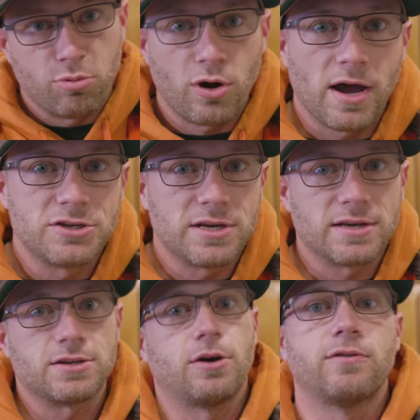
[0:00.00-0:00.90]

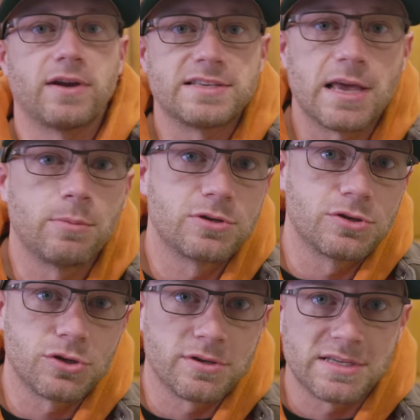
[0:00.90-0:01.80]
project over at Sam
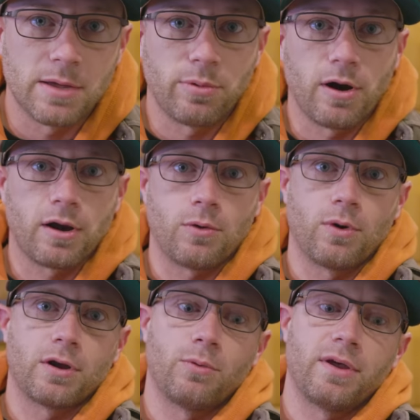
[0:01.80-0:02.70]
Houston Jones State Park,
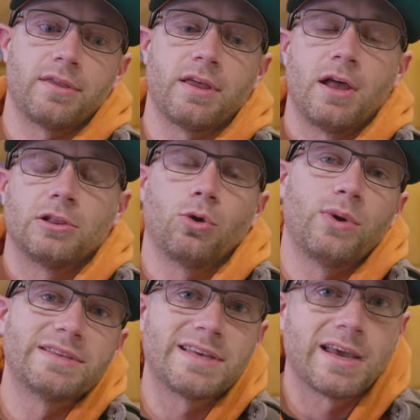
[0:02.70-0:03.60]
working with
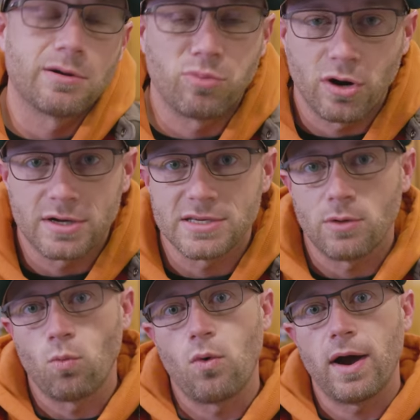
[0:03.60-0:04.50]
Louisiana Parks
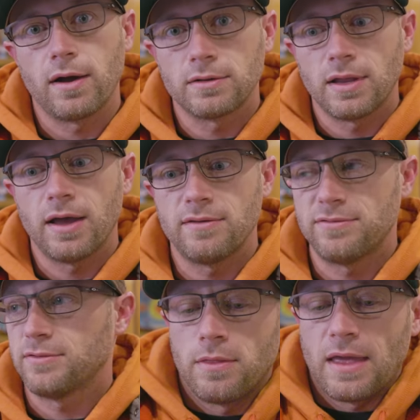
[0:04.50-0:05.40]
and Wildlife.
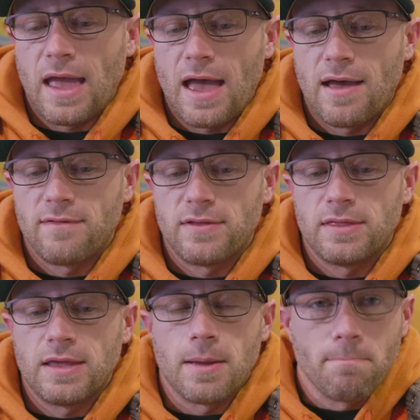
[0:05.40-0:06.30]
They have
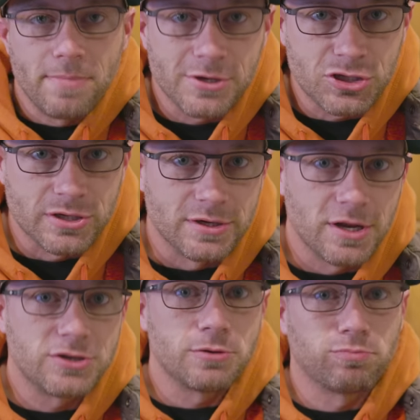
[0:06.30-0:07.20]
the ambition
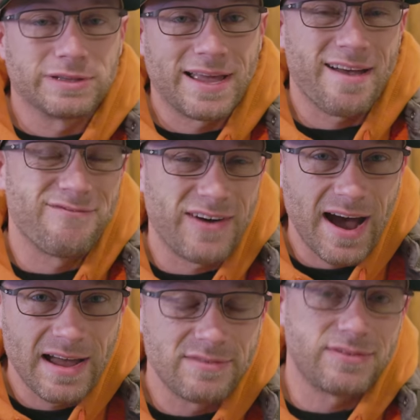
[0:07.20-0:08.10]
to plant
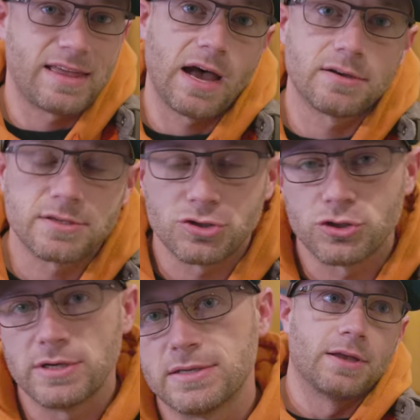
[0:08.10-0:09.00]
5,000
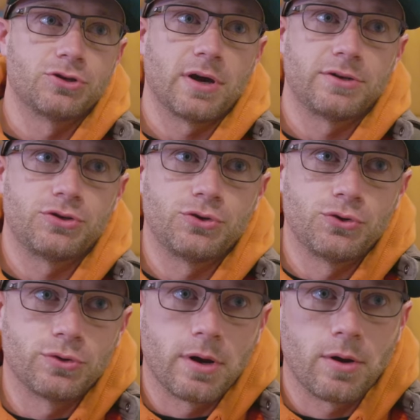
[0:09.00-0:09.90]
trees and try
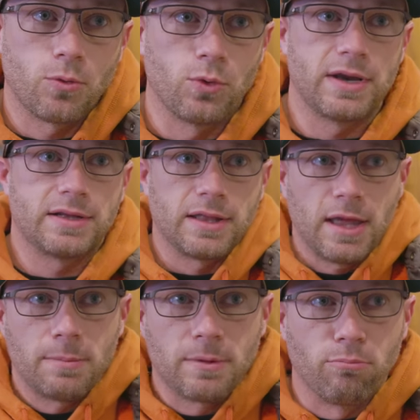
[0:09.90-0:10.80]
to
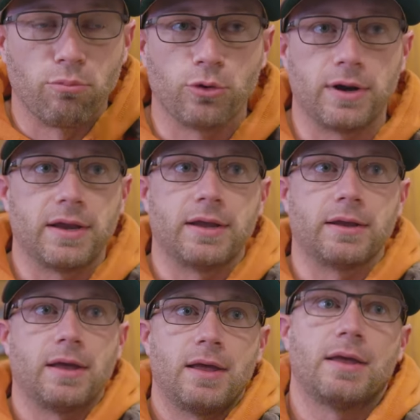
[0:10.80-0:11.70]
reclaim and bring
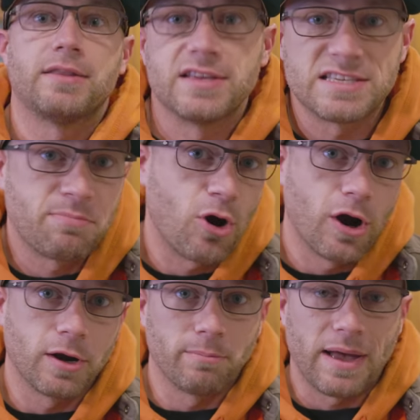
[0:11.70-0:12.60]
this
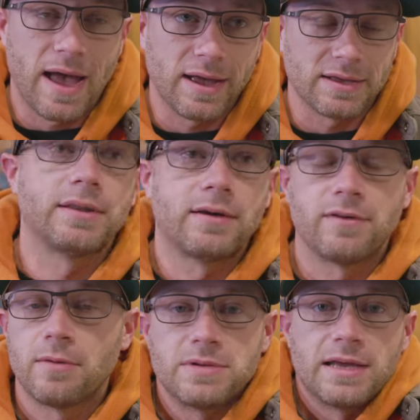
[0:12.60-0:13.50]
park back. They've
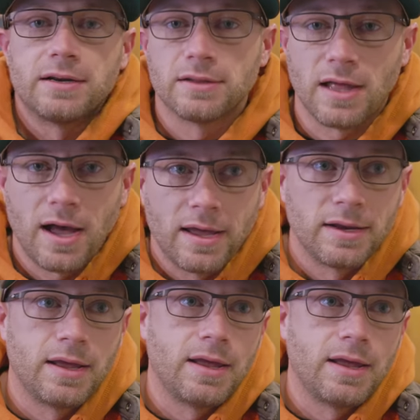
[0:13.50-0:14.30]
updated a lot.